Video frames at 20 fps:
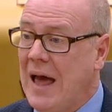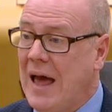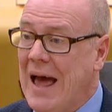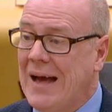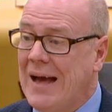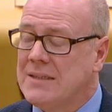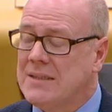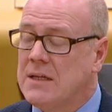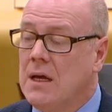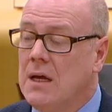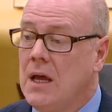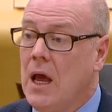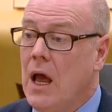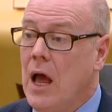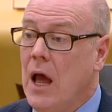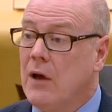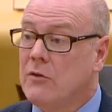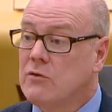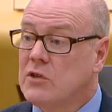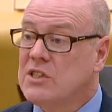have had
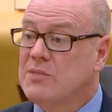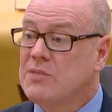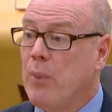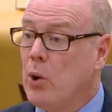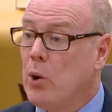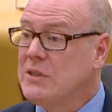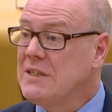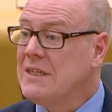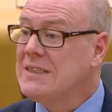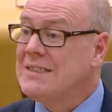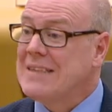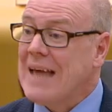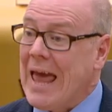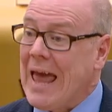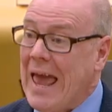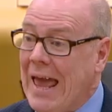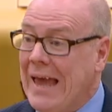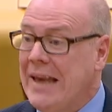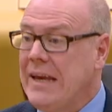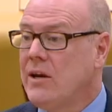in responding
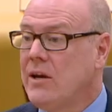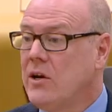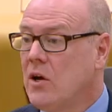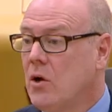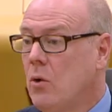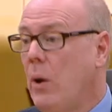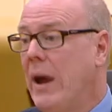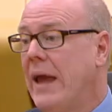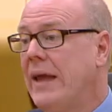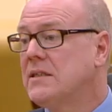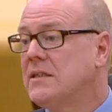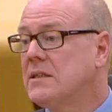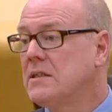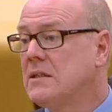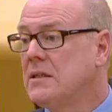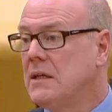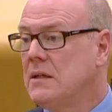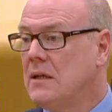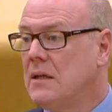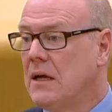to any
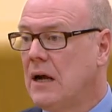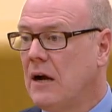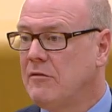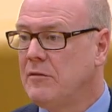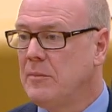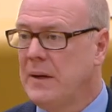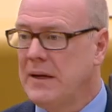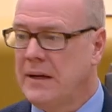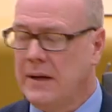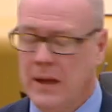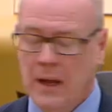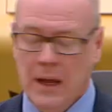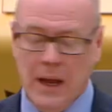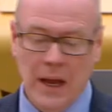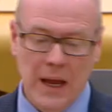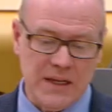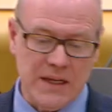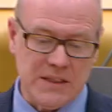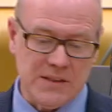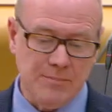request that the government
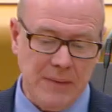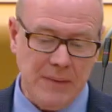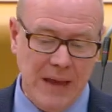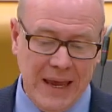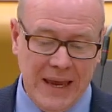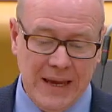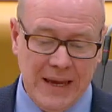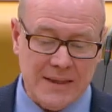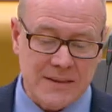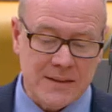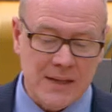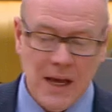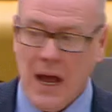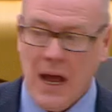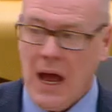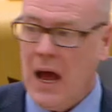has made